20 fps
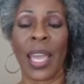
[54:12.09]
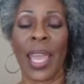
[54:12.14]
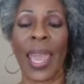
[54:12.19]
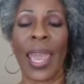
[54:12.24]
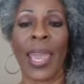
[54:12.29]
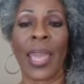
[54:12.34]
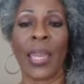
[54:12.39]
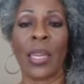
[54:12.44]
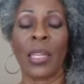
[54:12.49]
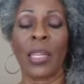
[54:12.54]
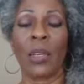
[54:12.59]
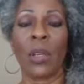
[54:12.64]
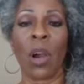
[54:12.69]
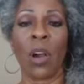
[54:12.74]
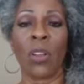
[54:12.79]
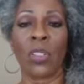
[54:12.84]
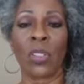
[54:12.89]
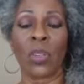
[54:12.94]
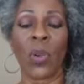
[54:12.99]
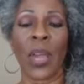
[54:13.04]
And he
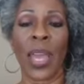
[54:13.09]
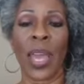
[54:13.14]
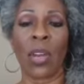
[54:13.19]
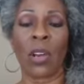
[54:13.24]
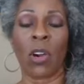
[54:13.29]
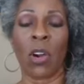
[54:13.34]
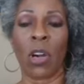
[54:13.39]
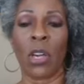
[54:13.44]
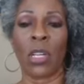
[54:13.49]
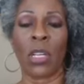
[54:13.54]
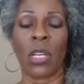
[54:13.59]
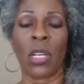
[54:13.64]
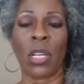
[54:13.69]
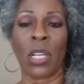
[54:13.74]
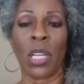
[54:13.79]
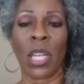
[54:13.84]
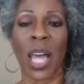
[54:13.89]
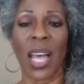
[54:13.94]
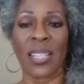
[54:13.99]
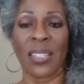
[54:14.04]
also had on a
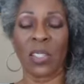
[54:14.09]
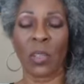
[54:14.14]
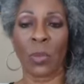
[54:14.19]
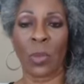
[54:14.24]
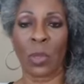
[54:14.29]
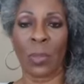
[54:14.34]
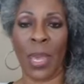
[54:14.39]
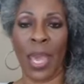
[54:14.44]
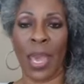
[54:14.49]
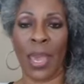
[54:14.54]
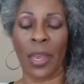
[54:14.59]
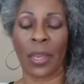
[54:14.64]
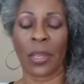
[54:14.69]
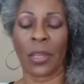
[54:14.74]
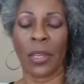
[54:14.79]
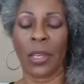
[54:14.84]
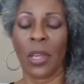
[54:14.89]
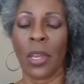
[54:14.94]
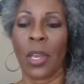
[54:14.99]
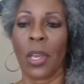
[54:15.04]
colostomy bag.
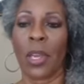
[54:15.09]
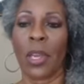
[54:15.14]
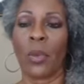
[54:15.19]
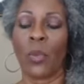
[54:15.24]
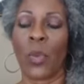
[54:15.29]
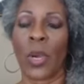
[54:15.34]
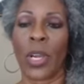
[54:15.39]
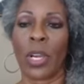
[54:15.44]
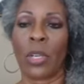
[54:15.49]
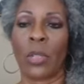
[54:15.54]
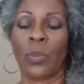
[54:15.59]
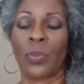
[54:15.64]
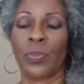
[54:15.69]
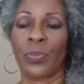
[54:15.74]
Well,